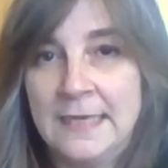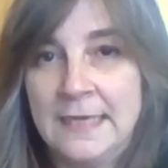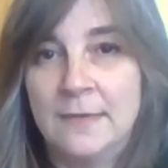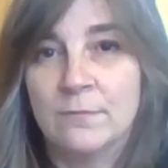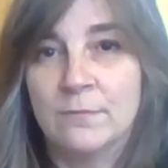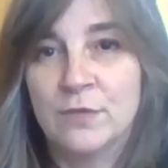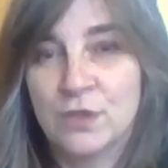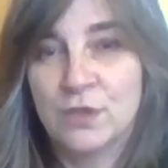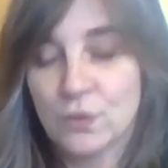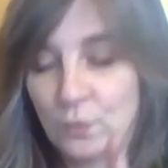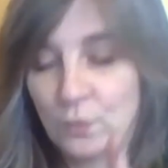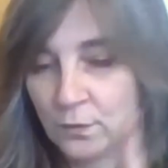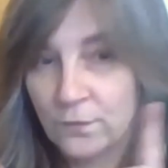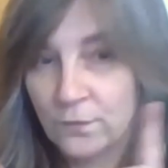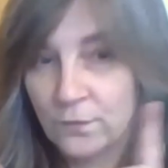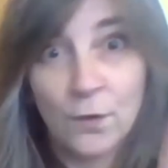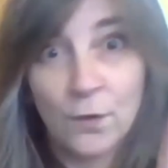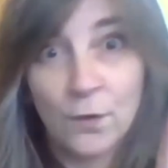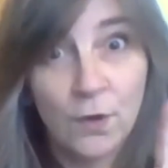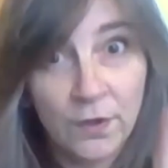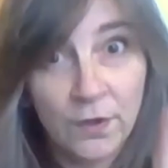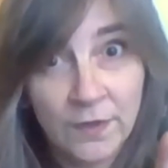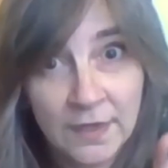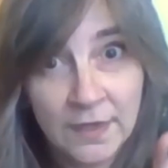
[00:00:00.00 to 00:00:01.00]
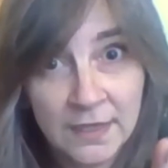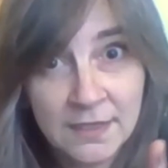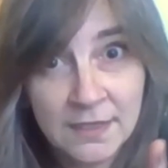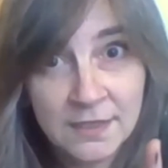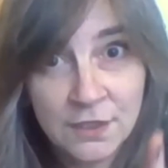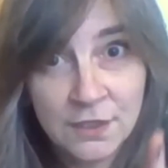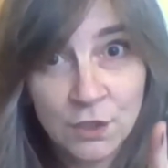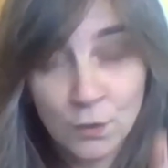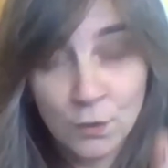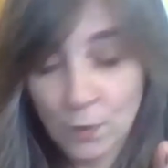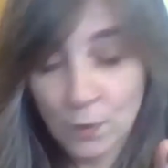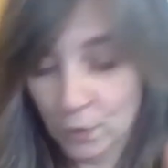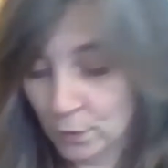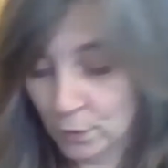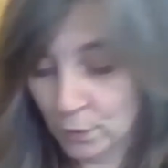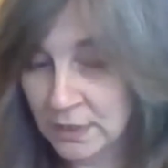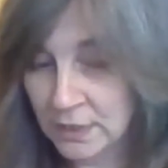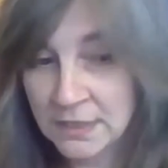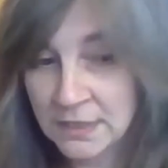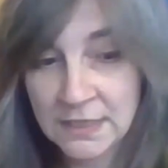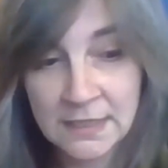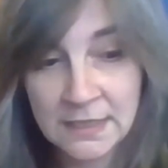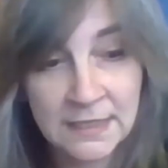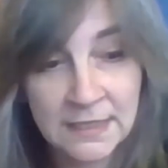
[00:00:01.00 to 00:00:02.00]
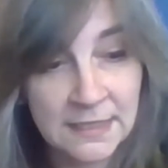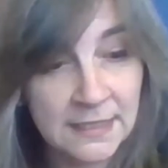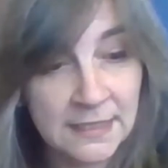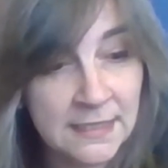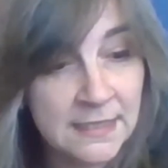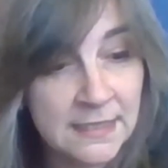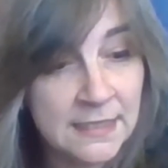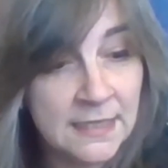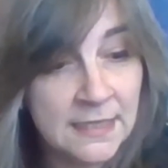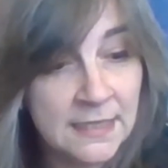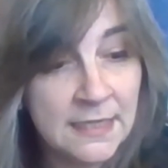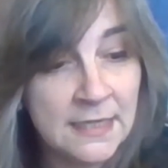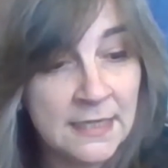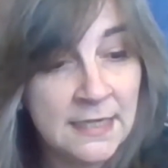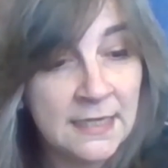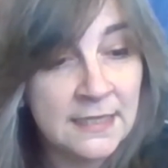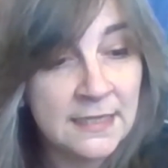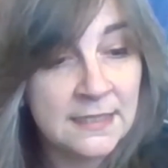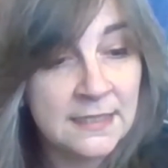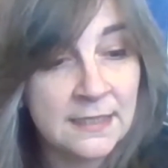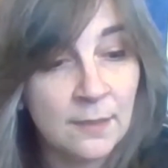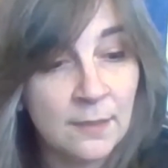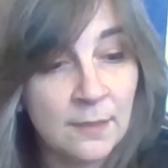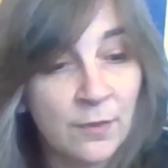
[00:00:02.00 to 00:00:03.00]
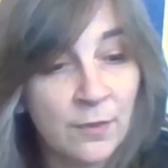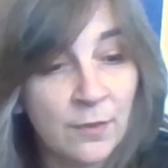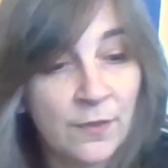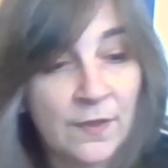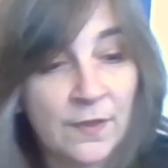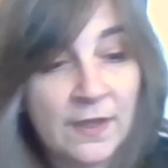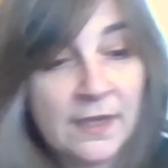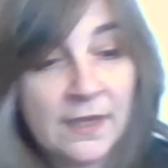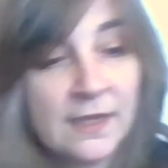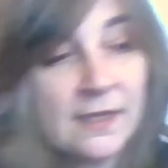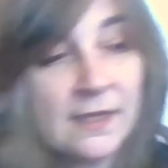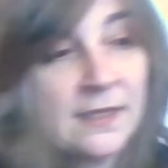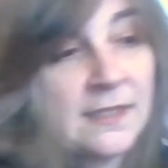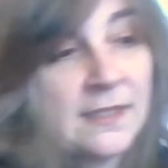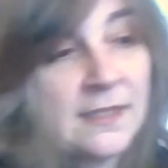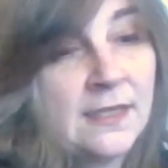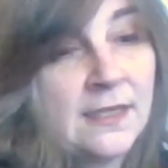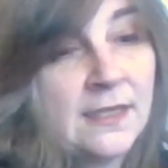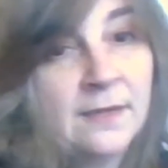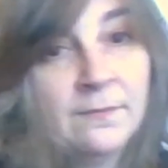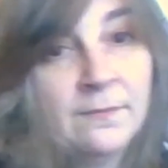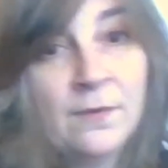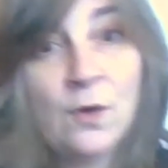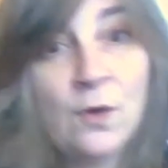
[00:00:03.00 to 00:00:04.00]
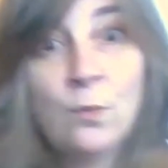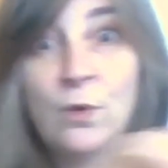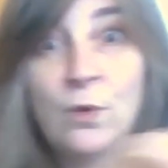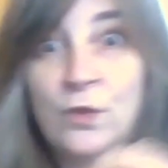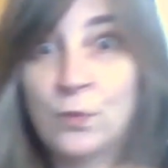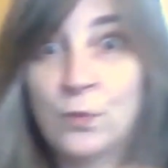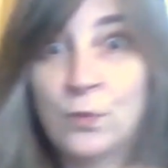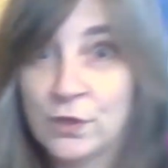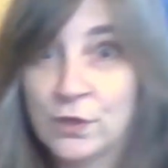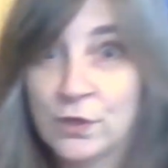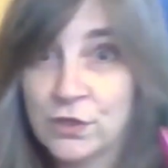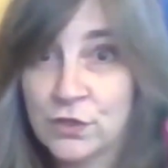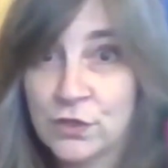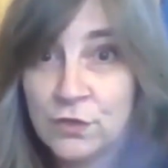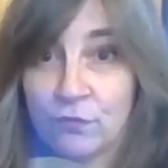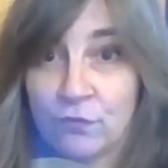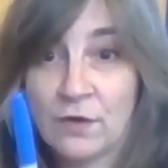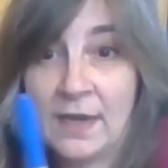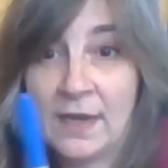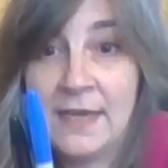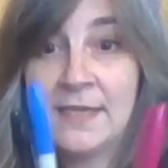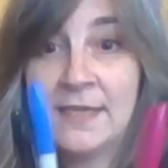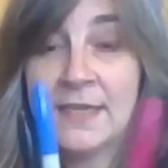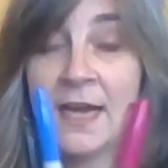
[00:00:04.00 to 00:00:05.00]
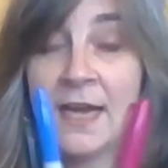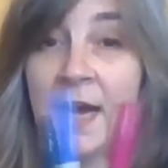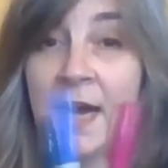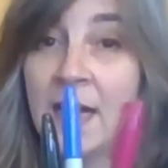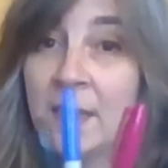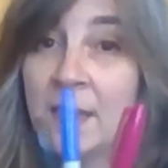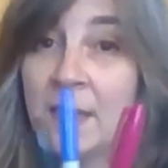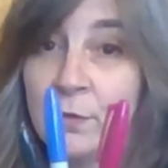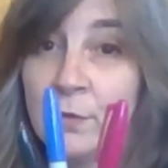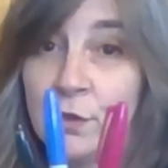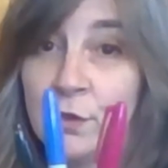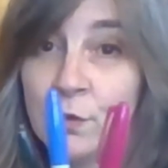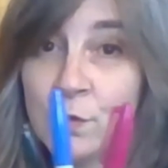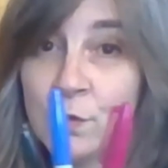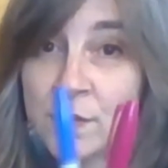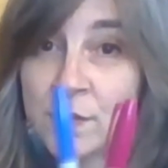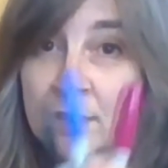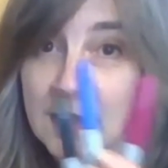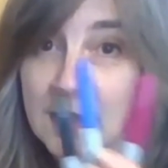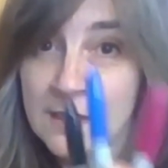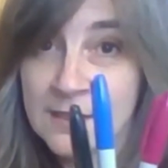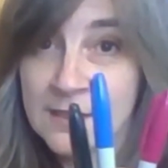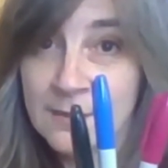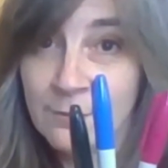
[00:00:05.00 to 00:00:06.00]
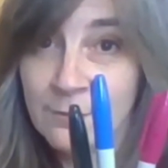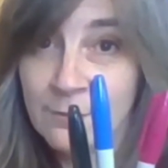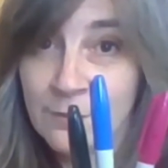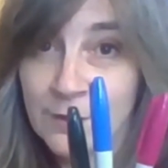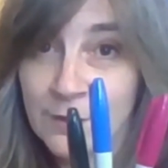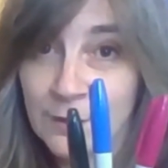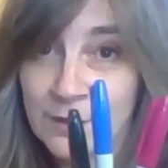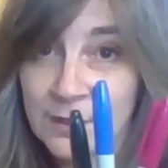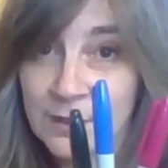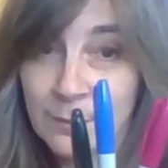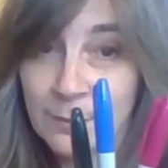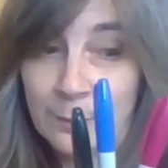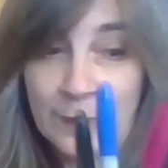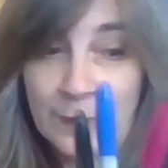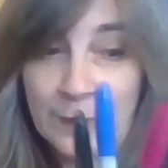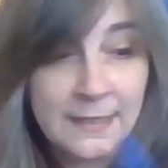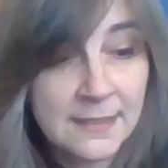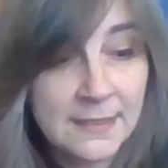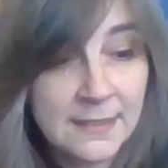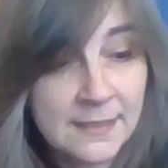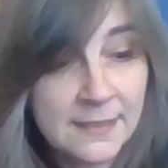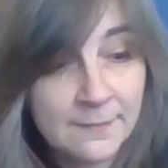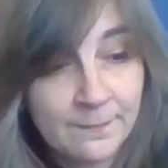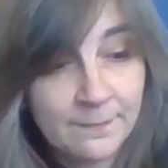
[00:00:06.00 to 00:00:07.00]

So for this, you are going to need some things with which to write. I'm using some felt tip pens.